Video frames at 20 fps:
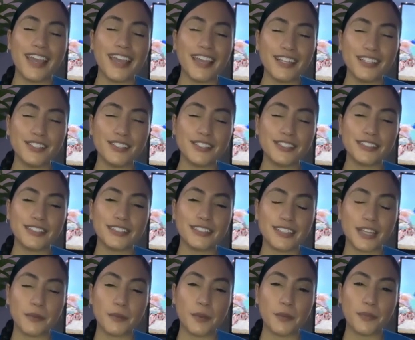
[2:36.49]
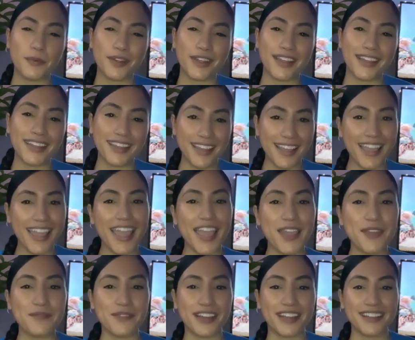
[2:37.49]
In Jesus' name we pray.
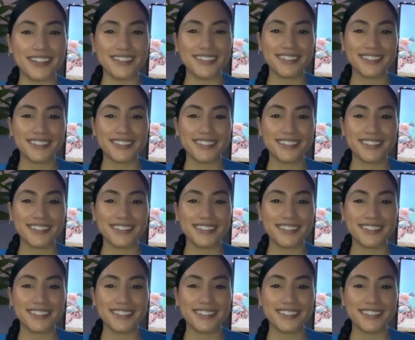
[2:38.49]
Amen.